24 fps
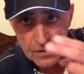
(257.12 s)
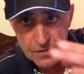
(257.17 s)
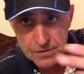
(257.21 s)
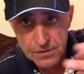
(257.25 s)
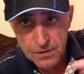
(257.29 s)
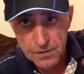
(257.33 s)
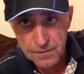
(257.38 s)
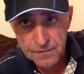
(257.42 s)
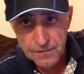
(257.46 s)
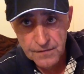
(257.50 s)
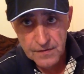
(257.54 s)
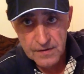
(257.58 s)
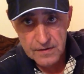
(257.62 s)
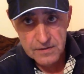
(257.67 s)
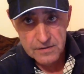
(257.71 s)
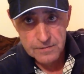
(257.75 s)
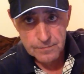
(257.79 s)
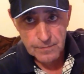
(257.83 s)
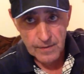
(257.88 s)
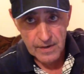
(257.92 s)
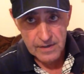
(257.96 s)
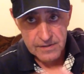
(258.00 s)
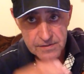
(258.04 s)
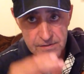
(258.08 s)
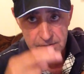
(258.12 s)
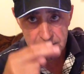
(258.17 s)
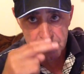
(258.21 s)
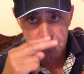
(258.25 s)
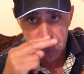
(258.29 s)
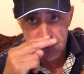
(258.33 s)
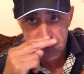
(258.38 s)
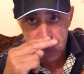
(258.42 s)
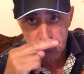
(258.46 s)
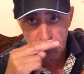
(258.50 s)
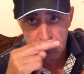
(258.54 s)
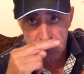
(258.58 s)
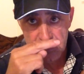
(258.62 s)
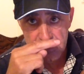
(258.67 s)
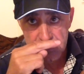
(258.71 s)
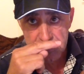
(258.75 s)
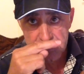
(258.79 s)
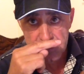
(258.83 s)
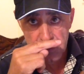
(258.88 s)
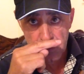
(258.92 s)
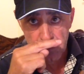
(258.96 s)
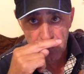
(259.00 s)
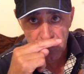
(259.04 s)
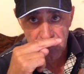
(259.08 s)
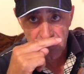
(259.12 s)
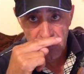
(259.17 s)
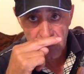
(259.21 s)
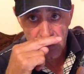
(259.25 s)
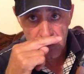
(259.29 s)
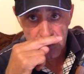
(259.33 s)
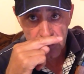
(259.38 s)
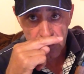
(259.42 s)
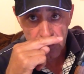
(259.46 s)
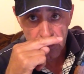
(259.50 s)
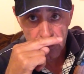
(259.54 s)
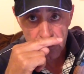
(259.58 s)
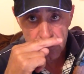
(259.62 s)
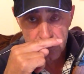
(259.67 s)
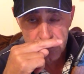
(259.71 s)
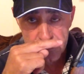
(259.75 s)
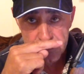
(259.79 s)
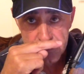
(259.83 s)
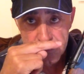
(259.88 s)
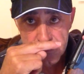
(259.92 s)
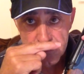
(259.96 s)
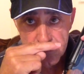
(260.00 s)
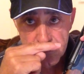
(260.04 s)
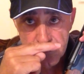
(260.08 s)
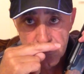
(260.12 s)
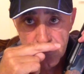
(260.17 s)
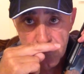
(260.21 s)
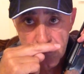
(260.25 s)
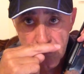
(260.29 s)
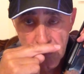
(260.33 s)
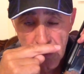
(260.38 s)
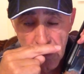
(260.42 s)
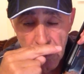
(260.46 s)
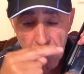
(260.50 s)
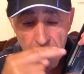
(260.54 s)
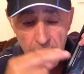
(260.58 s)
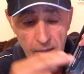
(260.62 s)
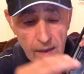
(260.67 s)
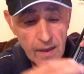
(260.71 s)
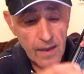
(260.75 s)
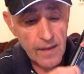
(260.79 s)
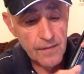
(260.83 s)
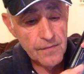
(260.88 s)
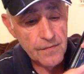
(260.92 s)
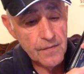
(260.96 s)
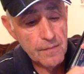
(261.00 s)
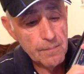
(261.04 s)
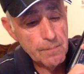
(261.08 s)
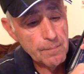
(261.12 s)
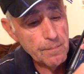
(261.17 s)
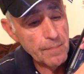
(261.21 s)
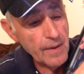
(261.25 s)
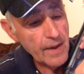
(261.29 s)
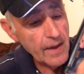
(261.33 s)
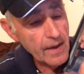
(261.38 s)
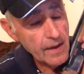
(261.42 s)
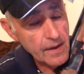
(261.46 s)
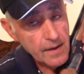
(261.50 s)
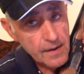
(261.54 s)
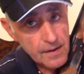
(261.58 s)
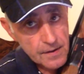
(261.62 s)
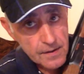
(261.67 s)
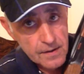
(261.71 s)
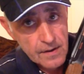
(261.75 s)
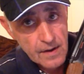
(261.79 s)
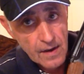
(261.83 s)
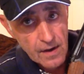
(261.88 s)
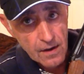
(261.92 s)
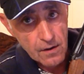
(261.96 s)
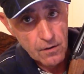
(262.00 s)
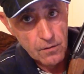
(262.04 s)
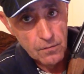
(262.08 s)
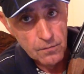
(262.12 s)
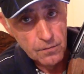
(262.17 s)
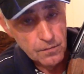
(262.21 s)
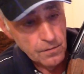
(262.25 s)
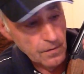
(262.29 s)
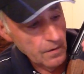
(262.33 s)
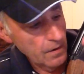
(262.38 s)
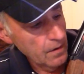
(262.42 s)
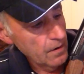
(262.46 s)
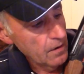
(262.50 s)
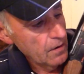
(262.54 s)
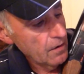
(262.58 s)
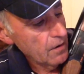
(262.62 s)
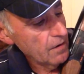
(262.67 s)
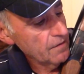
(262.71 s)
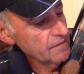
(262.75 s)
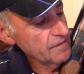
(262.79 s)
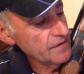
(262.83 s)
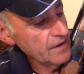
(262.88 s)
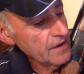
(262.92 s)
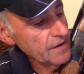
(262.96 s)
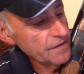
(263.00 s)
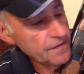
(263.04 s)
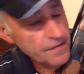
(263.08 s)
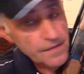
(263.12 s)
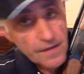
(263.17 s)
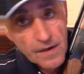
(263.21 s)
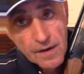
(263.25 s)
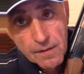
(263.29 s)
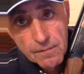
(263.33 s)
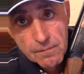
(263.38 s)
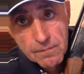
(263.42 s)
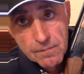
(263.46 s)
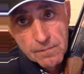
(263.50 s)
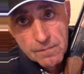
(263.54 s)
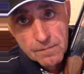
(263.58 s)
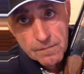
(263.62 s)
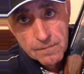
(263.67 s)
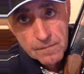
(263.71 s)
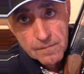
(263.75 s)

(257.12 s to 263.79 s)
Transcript: between the tip of our nose and the back knuckle of our thumb,